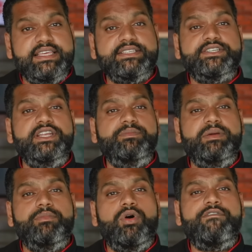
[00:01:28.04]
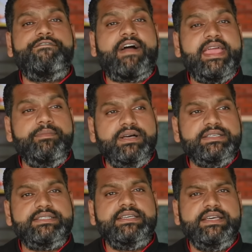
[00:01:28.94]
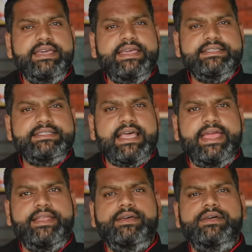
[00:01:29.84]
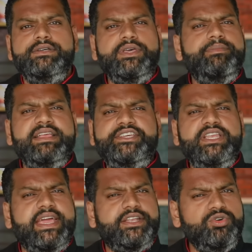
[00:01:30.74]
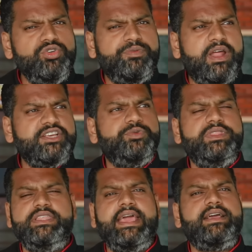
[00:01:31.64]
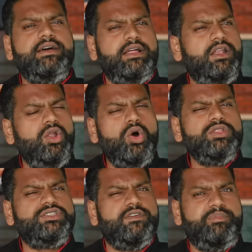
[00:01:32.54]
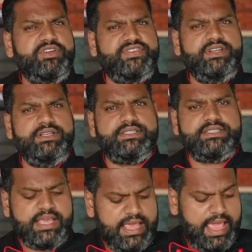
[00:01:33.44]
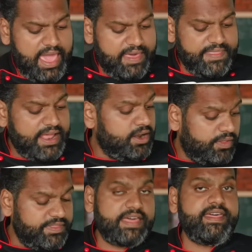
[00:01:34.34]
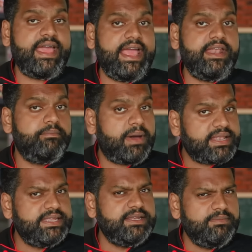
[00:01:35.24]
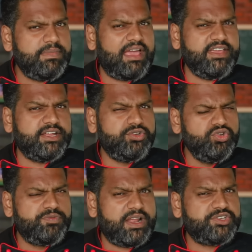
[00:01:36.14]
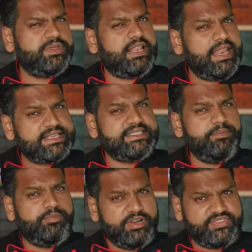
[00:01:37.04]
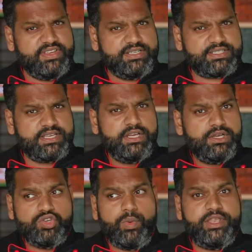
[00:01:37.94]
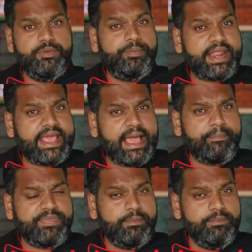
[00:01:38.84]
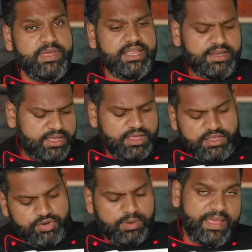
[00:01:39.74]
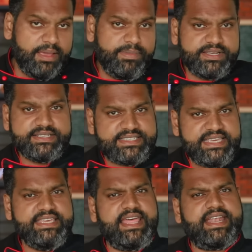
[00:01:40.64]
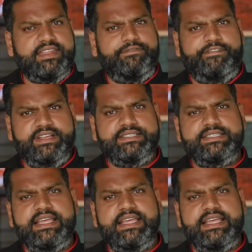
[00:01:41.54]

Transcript: There's going to be more fibers inside. So imagine like a toothbrush with like loads of bristles. And then on the other hand, mutton having a toothbrush with lesser bristles. So when you break up the meat, you will be able to see that difference.